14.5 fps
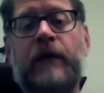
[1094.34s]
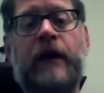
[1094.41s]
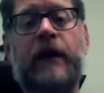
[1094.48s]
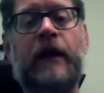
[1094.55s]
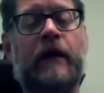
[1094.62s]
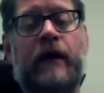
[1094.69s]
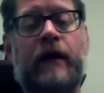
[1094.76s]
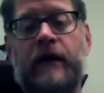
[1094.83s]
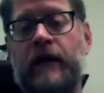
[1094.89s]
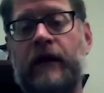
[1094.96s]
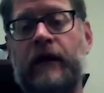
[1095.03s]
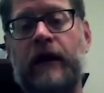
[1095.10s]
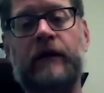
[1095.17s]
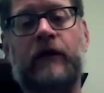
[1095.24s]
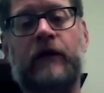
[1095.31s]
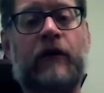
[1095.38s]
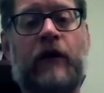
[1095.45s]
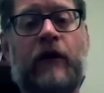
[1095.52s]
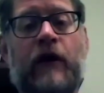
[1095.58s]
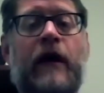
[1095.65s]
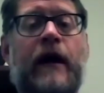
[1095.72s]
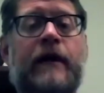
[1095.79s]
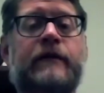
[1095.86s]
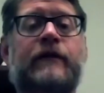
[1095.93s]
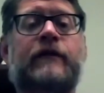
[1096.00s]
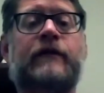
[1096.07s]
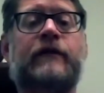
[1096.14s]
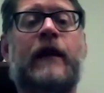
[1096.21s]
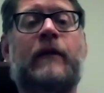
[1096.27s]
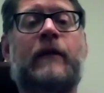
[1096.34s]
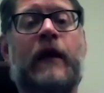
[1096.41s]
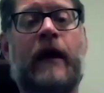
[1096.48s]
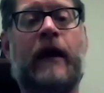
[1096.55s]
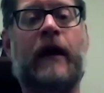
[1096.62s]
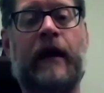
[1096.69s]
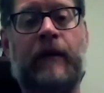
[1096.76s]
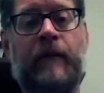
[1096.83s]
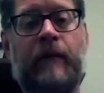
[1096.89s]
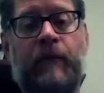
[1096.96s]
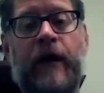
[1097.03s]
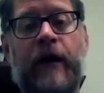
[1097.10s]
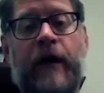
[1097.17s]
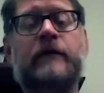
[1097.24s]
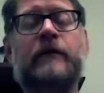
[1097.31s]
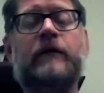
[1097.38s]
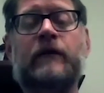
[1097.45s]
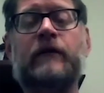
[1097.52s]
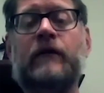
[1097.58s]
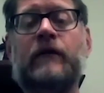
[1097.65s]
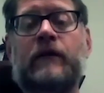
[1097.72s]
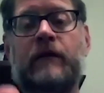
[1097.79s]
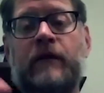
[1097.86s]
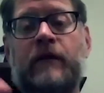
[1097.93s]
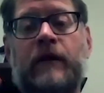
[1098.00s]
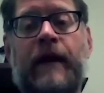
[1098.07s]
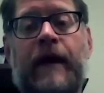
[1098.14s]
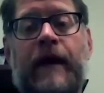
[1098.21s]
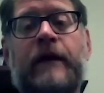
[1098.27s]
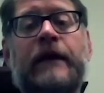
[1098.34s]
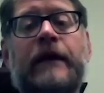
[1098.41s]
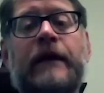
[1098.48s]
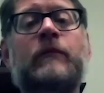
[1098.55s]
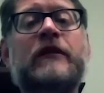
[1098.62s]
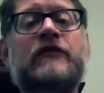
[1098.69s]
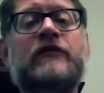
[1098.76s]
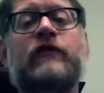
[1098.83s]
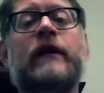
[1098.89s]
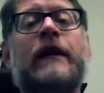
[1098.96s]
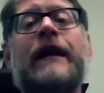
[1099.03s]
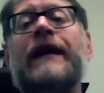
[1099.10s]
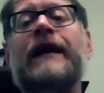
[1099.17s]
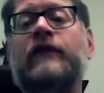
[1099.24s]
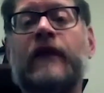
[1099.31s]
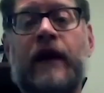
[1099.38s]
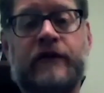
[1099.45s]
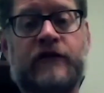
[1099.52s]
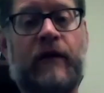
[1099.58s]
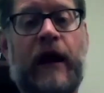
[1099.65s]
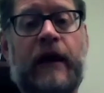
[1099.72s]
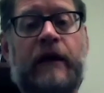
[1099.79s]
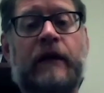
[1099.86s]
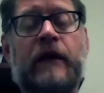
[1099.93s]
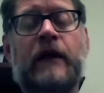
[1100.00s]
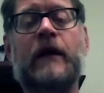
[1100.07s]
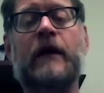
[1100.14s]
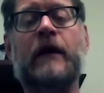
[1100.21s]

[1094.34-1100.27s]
Mia and Kurt are not the same, and they need to be treated as such, right?